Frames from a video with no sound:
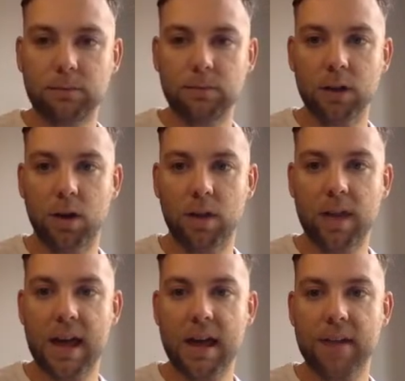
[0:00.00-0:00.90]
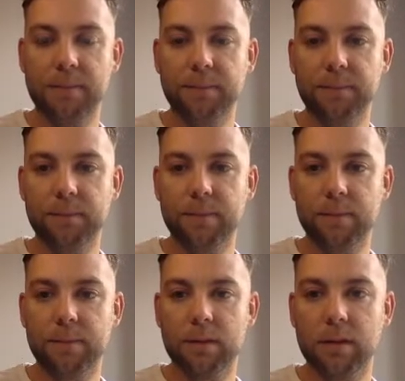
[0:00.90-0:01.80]
on there.
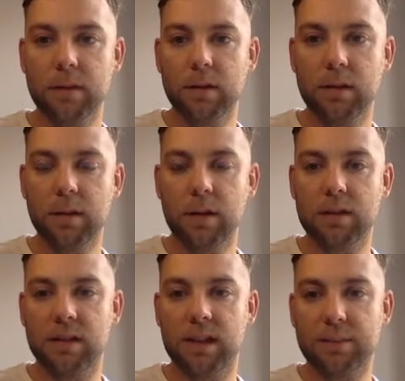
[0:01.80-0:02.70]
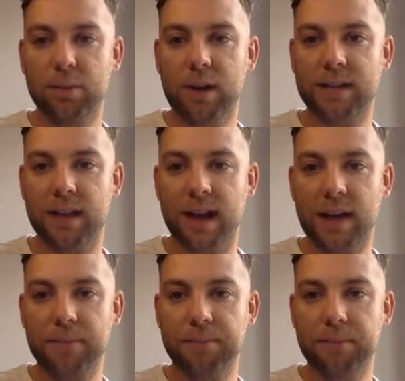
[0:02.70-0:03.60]
So let's press that.
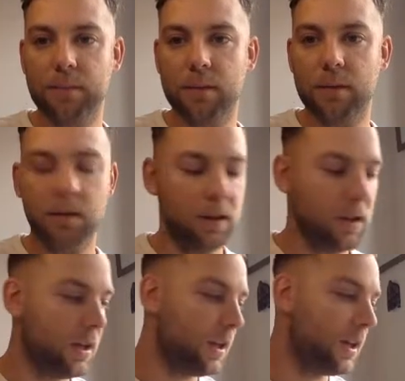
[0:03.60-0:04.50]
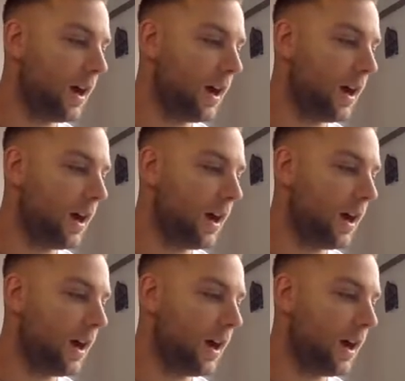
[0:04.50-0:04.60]
And